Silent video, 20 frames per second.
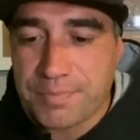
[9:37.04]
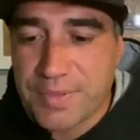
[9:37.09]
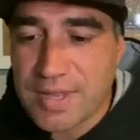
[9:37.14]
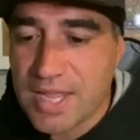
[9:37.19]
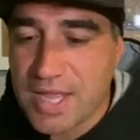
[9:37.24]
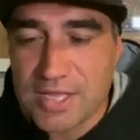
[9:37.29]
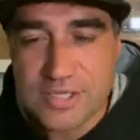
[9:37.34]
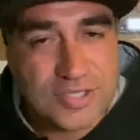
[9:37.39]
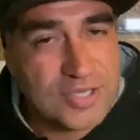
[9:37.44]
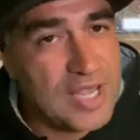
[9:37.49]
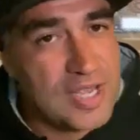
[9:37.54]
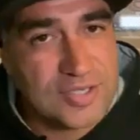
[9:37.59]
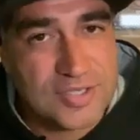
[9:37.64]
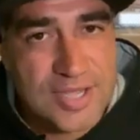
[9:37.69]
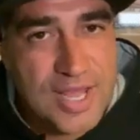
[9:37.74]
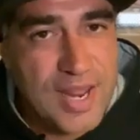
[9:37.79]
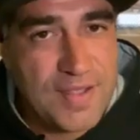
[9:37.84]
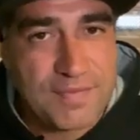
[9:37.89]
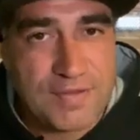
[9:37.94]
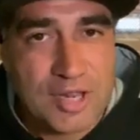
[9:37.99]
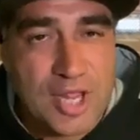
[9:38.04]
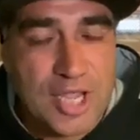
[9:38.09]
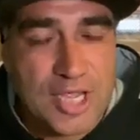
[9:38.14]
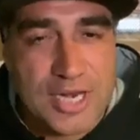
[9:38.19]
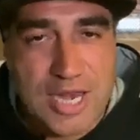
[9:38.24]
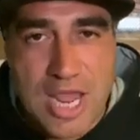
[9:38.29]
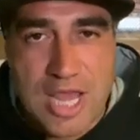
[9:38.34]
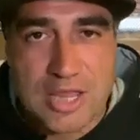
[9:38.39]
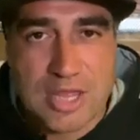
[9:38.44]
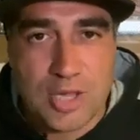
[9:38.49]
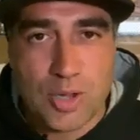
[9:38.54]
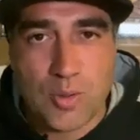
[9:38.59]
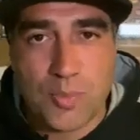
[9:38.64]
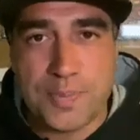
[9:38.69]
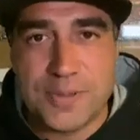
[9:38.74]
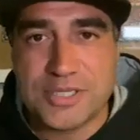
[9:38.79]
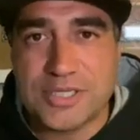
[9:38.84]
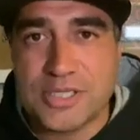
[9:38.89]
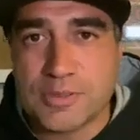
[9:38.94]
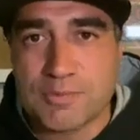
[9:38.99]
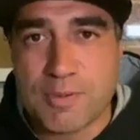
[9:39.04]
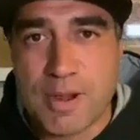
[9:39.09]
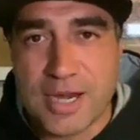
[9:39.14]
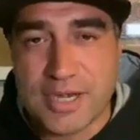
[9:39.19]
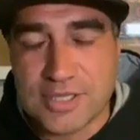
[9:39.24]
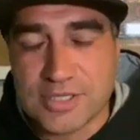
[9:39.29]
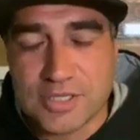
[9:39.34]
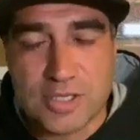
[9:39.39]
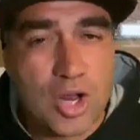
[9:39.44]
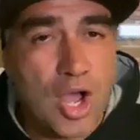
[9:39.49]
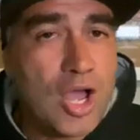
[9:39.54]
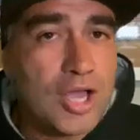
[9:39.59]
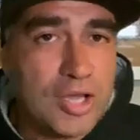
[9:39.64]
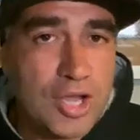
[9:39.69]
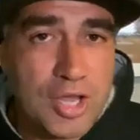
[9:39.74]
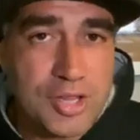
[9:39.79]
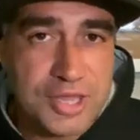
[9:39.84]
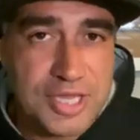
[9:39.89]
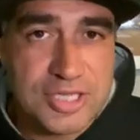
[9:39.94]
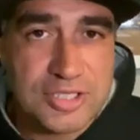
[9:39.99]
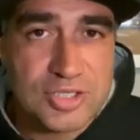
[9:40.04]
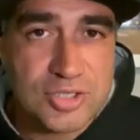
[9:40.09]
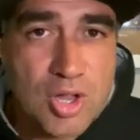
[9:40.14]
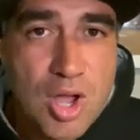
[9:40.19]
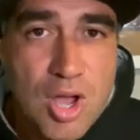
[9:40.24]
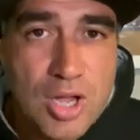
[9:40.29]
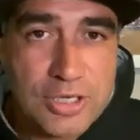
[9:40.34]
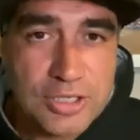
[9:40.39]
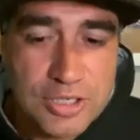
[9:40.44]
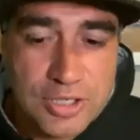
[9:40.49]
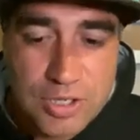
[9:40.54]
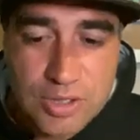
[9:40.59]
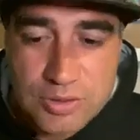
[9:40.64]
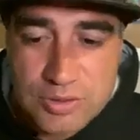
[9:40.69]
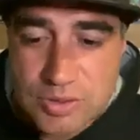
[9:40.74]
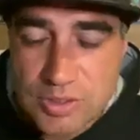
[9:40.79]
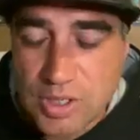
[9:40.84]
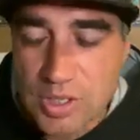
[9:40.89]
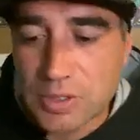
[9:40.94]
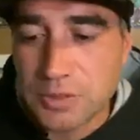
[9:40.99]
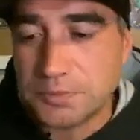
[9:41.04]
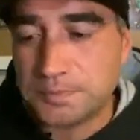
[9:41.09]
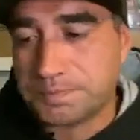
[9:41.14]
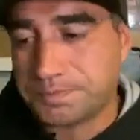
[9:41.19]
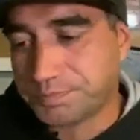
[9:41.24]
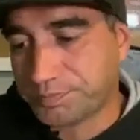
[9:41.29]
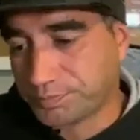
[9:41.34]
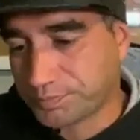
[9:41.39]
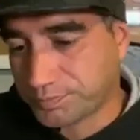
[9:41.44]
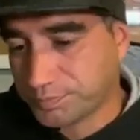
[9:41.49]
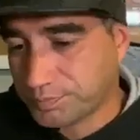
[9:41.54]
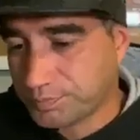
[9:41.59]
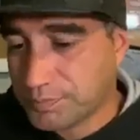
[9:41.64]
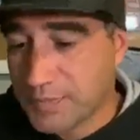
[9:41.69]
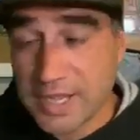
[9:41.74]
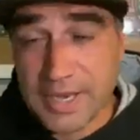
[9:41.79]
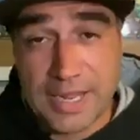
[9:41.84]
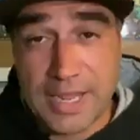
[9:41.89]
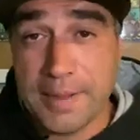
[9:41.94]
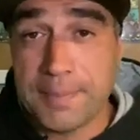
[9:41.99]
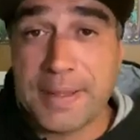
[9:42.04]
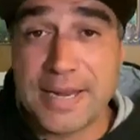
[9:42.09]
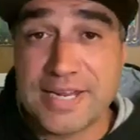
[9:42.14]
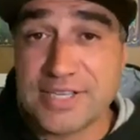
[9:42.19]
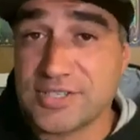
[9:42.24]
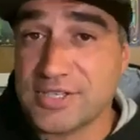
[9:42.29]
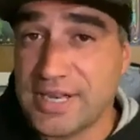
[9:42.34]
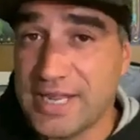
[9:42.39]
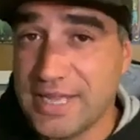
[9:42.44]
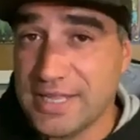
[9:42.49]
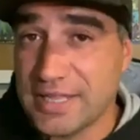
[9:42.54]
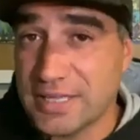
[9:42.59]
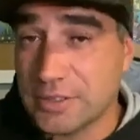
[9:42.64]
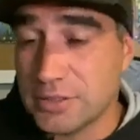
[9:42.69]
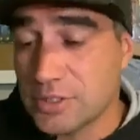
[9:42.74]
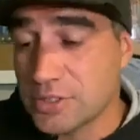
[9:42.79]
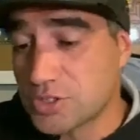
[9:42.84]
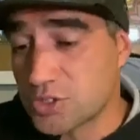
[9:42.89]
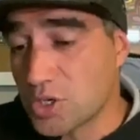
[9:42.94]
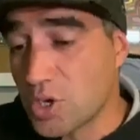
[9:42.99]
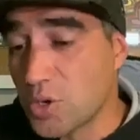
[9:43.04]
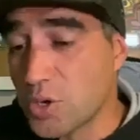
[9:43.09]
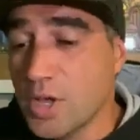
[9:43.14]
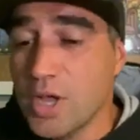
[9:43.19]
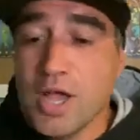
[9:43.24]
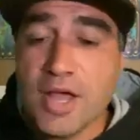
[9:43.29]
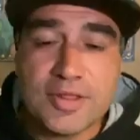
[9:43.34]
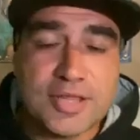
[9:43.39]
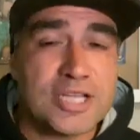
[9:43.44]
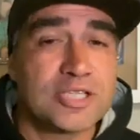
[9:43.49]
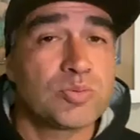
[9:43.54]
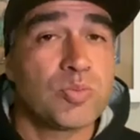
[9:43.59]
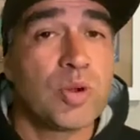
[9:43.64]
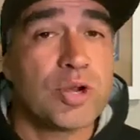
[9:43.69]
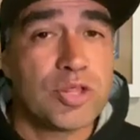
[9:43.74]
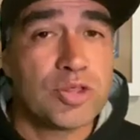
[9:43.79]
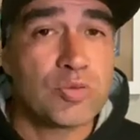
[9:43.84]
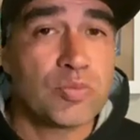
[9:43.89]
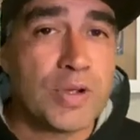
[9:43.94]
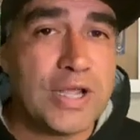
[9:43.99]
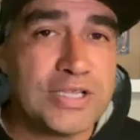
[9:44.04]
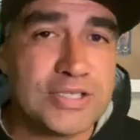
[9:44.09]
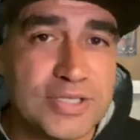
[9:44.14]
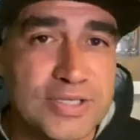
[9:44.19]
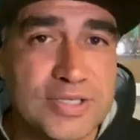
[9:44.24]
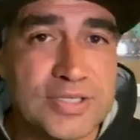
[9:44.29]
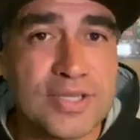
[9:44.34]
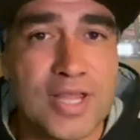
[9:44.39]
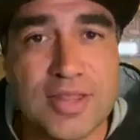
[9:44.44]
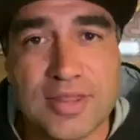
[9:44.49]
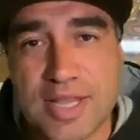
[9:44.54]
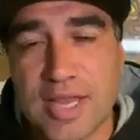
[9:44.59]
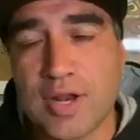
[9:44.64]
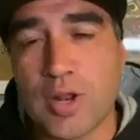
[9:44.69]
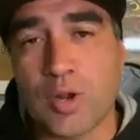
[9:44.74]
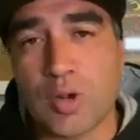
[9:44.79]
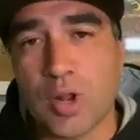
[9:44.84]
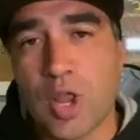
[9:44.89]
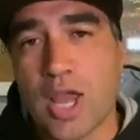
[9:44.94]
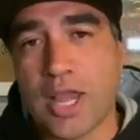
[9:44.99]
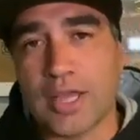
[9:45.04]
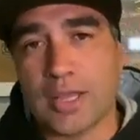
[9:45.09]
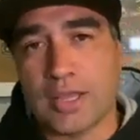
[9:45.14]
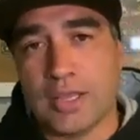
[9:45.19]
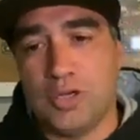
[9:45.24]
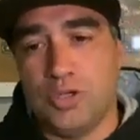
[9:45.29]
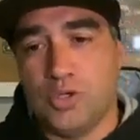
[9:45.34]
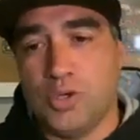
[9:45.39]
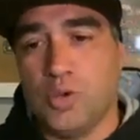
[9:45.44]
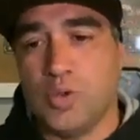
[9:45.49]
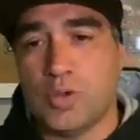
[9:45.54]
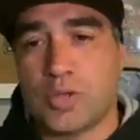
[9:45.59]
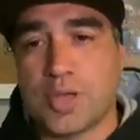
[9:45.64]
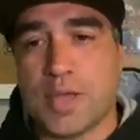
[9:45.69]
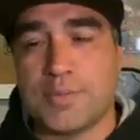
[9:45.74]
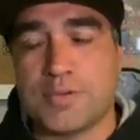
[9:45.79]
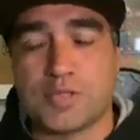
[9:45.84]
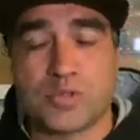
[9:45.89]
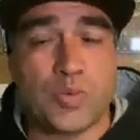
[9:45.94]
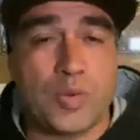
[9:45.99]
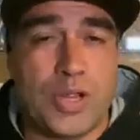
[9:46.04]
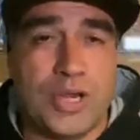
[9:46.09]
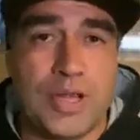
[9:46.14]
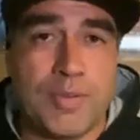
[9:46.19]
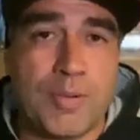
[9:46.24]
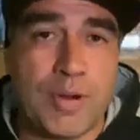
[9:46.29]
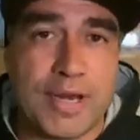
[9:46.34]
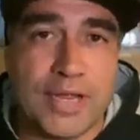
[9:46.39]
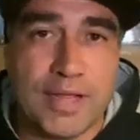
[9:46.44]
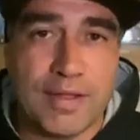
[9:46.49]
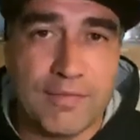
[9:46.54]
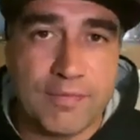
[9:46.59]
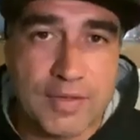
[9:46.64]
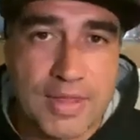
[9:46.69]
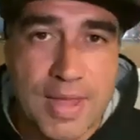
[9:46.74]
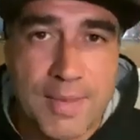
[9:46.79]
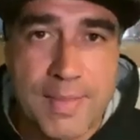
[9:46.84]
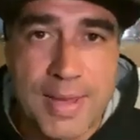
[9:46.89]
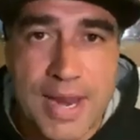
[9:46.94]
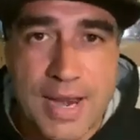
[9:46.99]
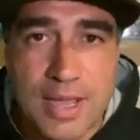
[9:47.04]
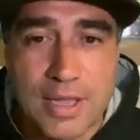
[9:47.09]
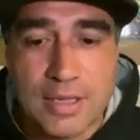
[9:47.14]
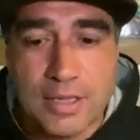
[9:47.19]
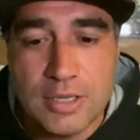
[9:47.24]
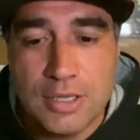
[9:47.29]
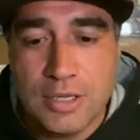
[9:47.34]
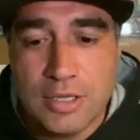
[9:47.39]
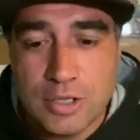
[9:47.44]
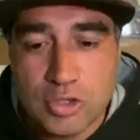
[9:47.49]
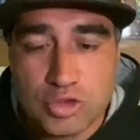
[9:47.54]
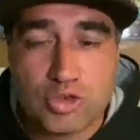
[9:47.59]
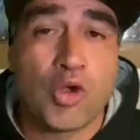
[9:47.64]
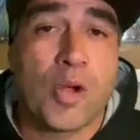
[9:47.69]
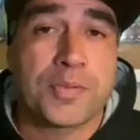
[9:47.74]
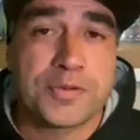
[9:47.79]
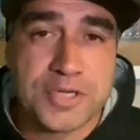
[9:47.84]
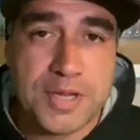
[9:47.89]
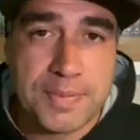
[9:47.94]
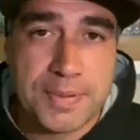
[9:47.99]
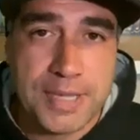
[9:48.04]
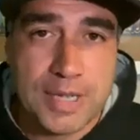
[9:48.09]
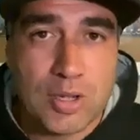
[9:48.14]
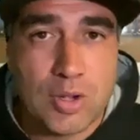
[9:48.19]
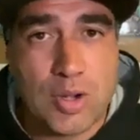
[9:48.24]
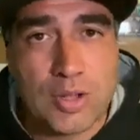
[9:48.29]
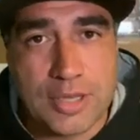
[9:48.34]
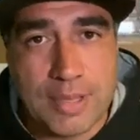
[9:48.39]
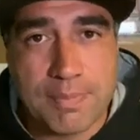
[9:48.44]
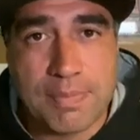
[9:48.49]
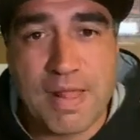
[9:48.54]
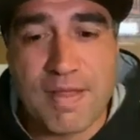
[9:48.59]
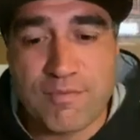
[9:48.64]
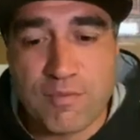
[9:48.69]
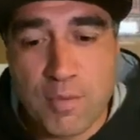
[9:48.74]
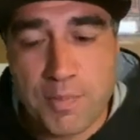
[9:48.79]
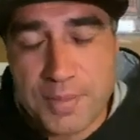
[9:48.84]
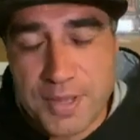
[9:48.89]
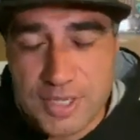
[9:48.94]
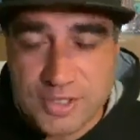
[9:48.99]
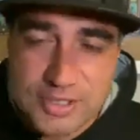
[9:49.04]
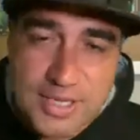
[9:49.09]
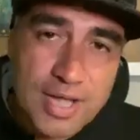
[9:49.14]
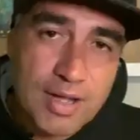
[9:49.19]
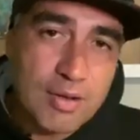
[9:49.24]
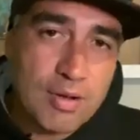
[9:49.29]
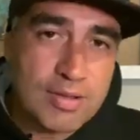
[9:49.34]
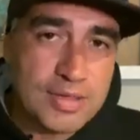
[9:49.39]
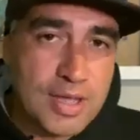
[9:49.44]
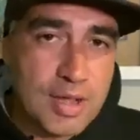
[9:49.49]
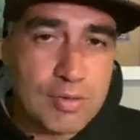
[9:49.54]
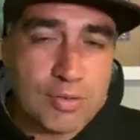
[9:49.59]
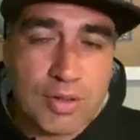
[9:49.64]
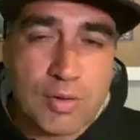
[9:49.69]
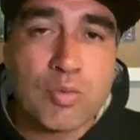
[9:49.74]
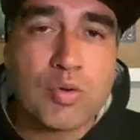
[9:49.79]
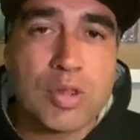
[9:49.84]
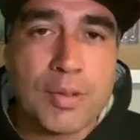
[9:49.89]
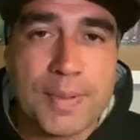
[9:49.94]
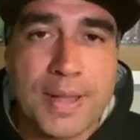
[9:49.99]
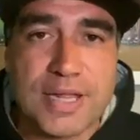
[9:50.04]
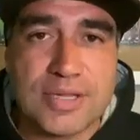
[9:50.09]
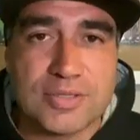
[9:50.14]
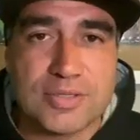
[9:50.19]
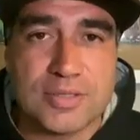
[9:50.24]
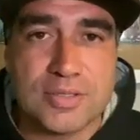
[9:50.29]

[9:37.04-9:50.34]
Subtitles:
is that even like an ethical business practice? And I think it's not, so, and eBay doesn't either. So that's one of the reasons that they don't like newcomers, or anybody for that matter, drop shipping on their platform, because they're all about